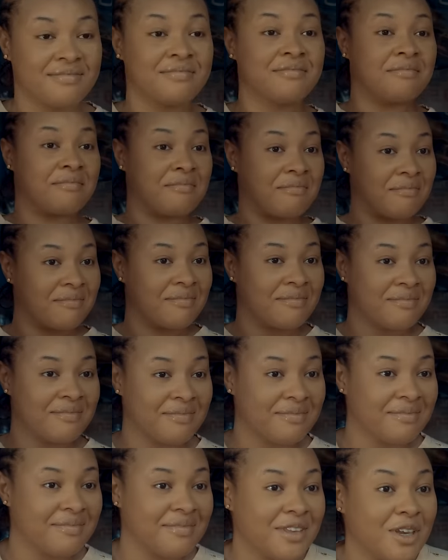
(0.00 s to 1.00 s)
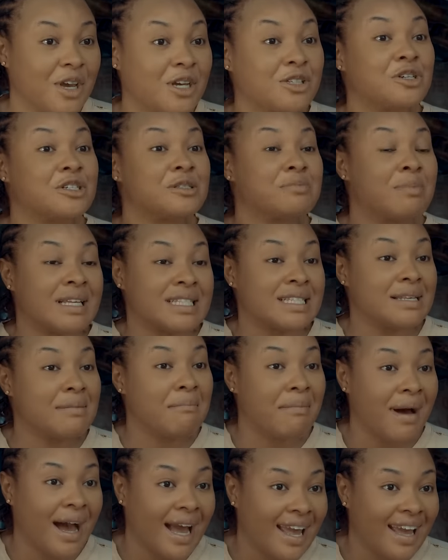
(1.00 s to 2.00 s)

You're just passing by.